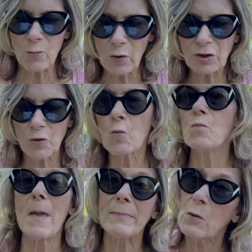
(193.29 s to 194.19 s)
what you
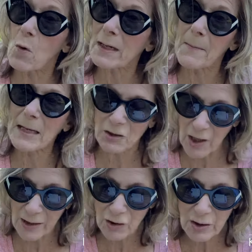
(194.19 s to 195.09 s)
maybe want to make
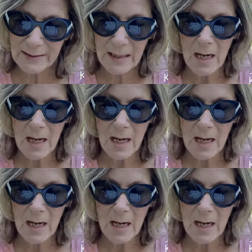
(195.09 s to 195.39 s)
changes